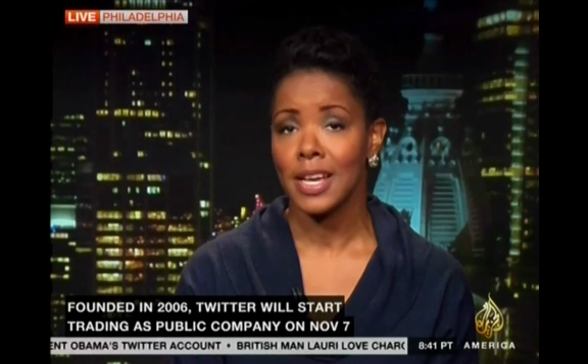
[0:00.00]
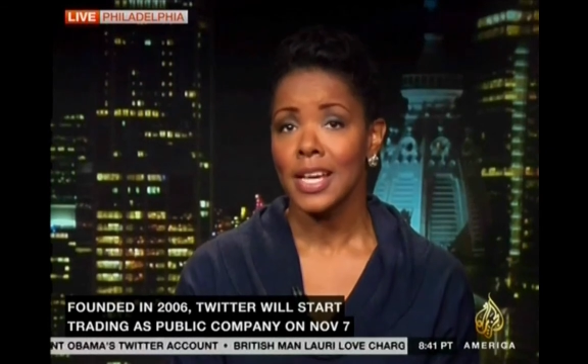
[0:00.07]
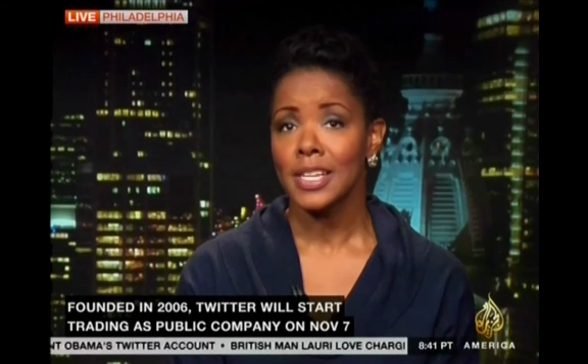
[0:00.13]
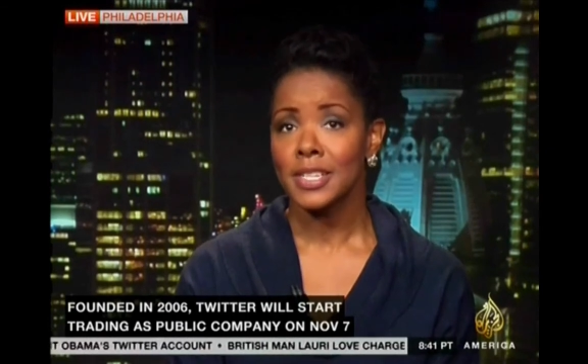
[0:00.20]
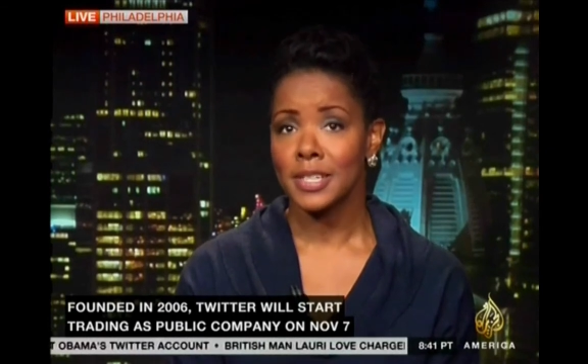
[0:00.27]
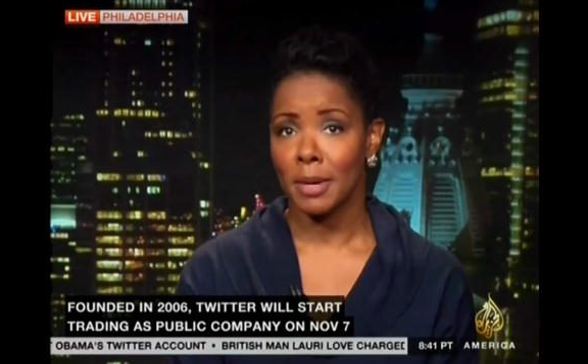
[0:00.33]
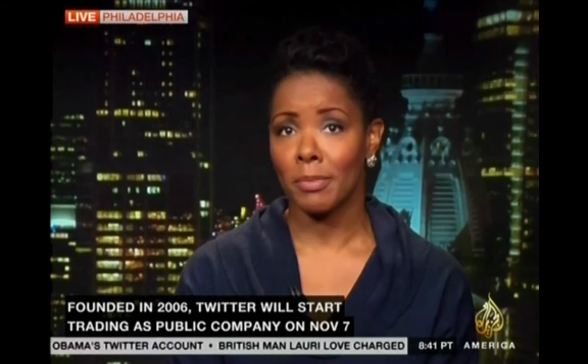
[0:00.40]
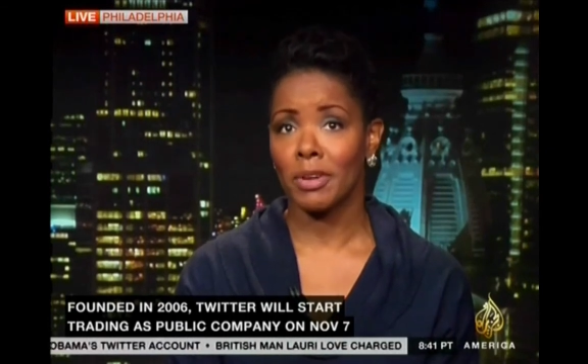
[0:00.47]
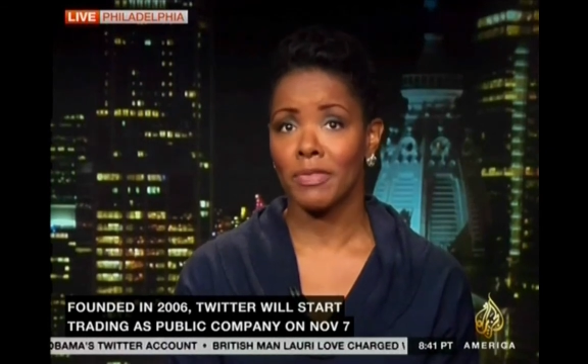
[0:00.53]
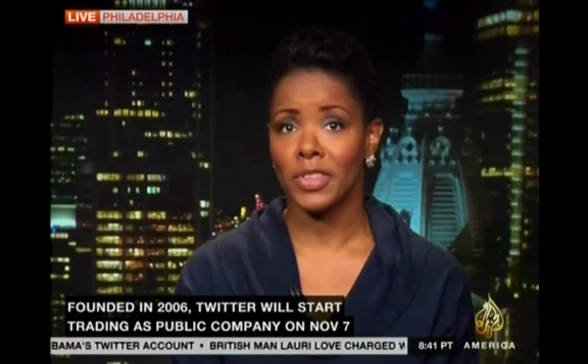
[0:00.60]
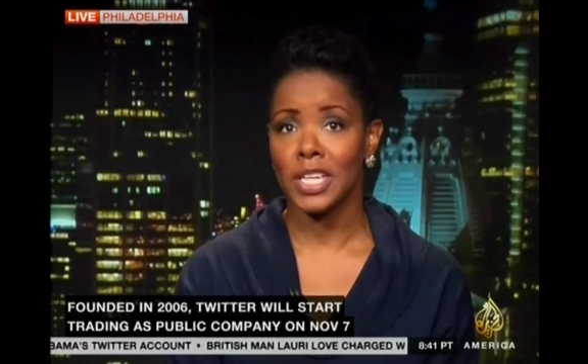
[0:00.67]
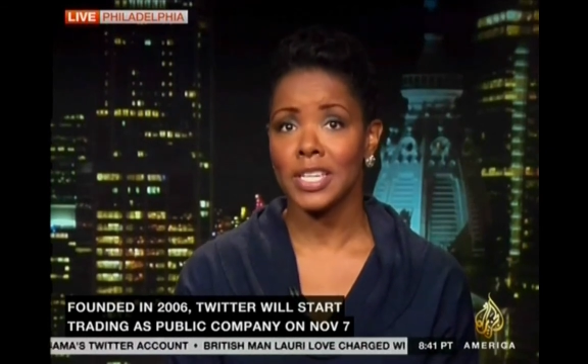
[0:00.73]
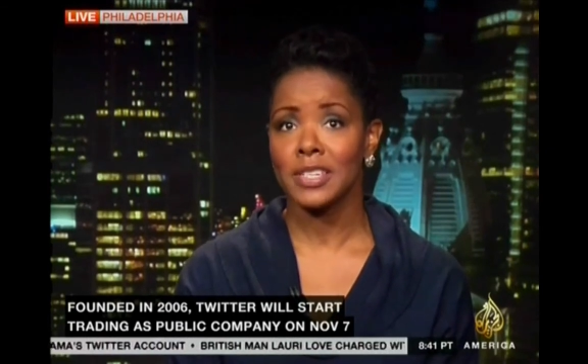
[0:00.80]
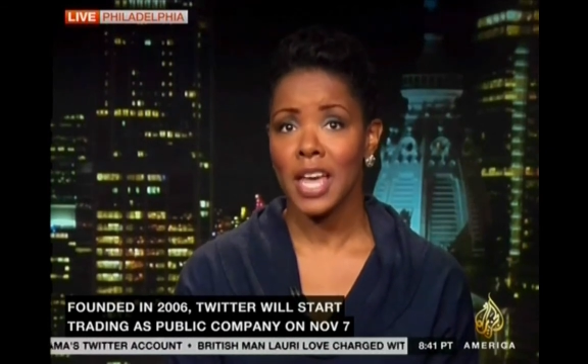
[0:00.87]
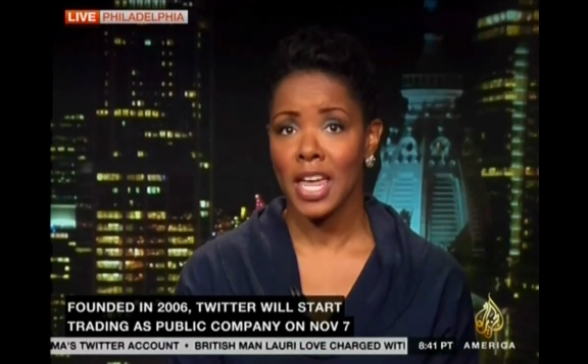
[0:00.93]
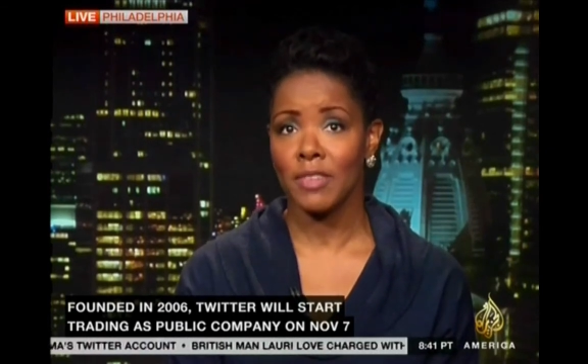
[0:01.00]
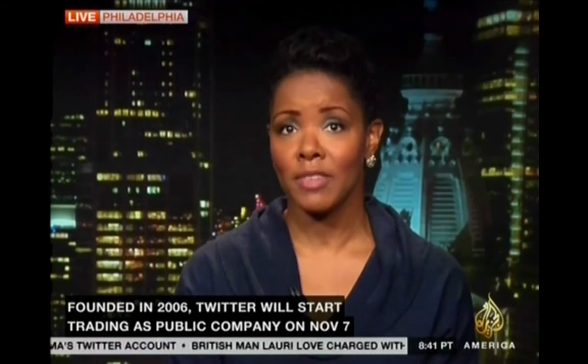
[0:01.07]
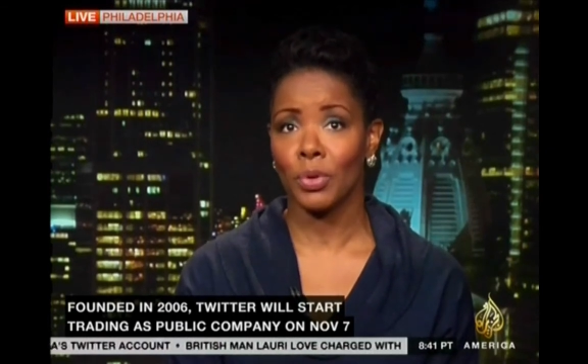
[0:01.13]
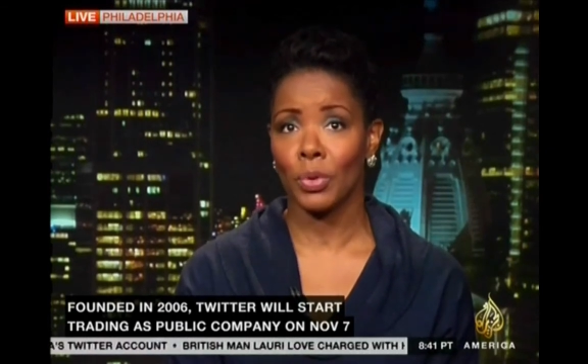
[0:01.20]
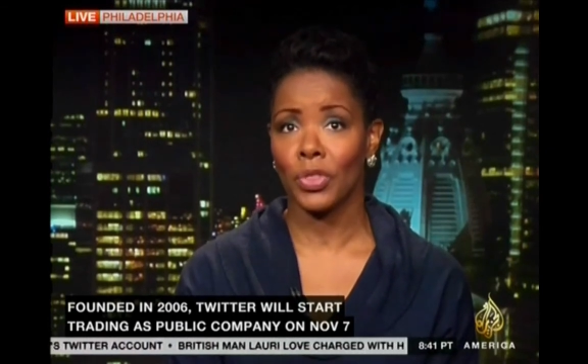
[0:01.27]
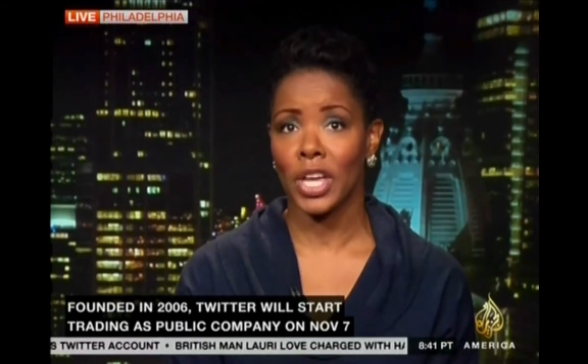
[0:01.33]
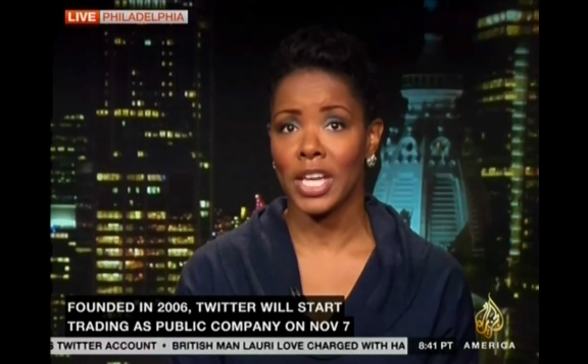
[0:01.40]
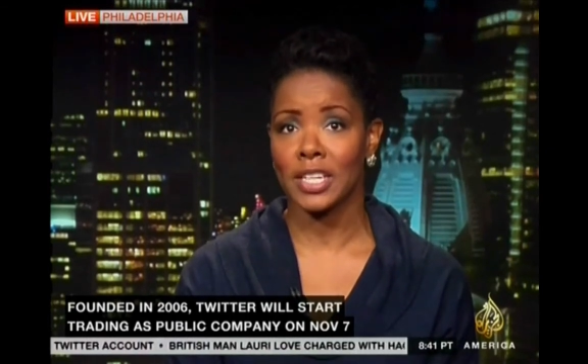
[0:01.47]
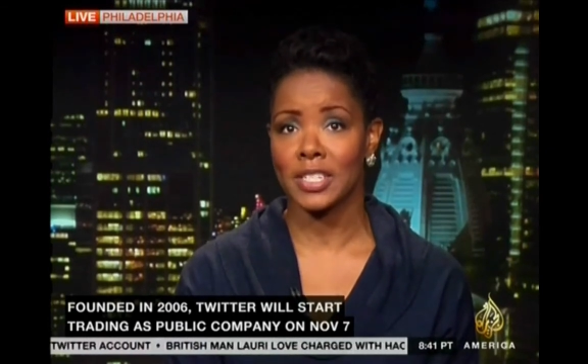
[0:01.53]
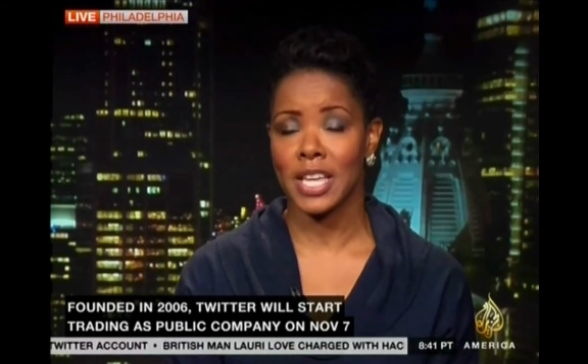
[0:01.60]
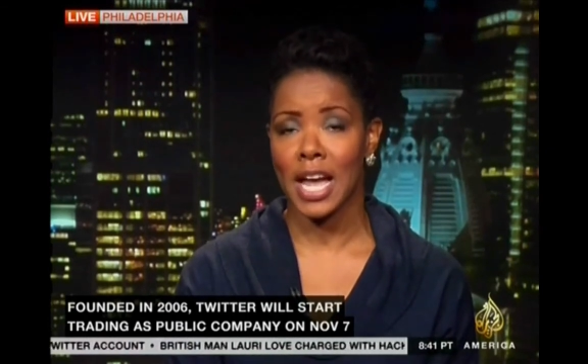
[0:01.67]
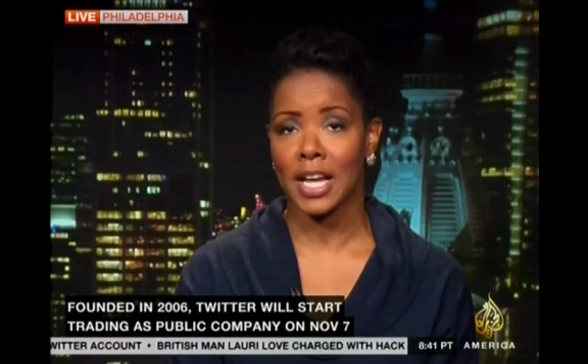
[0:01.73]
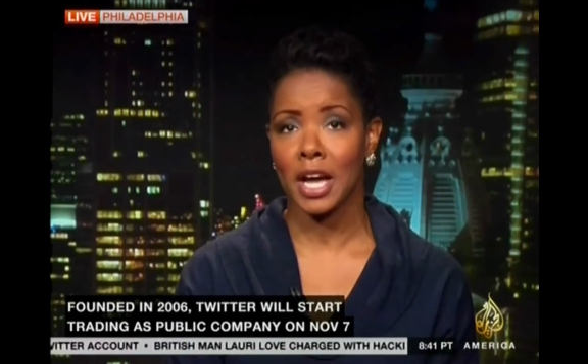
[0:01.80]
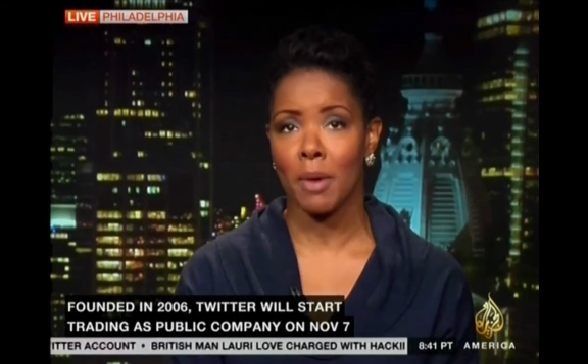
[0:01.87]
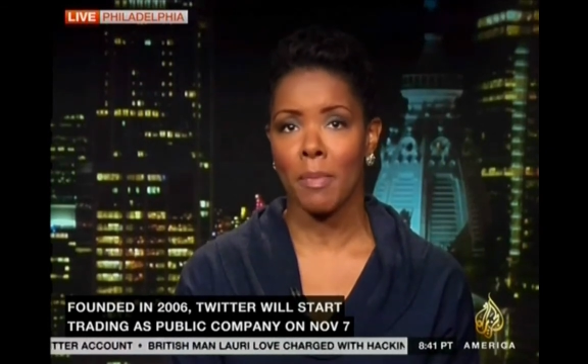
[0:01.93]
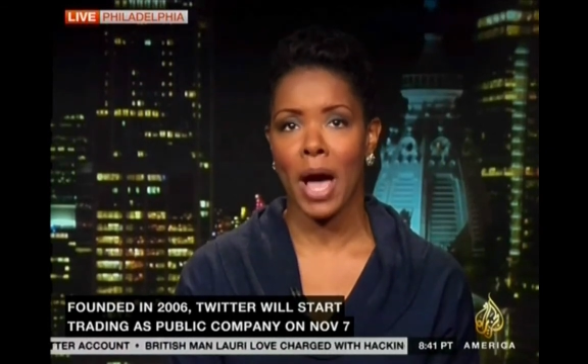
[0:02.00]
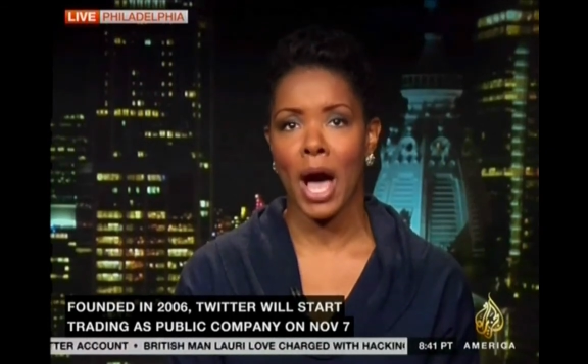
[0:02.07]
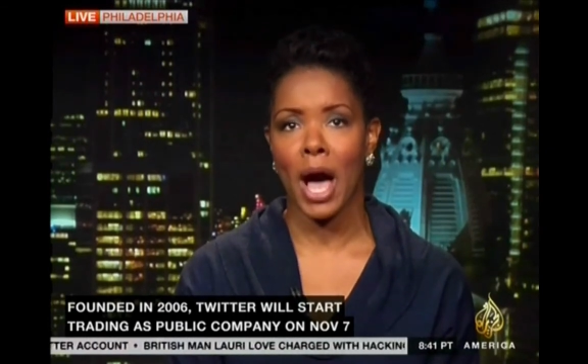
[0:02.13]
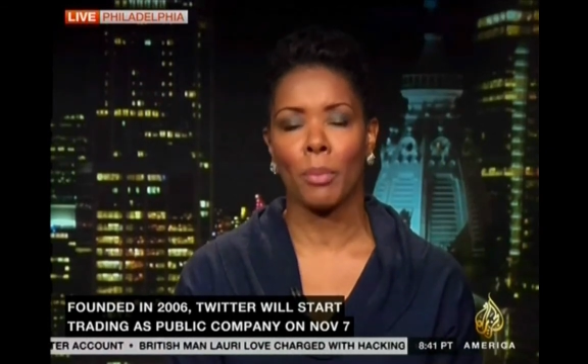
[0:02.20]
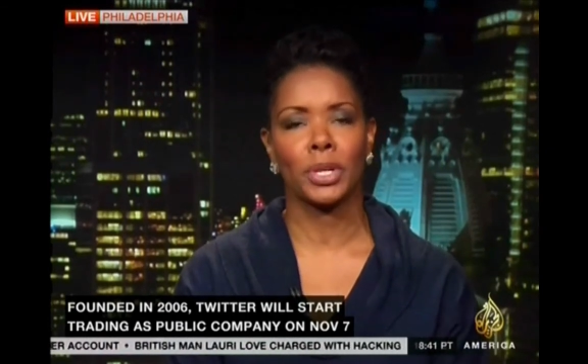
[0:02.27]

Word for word: some of these hateful things that come out.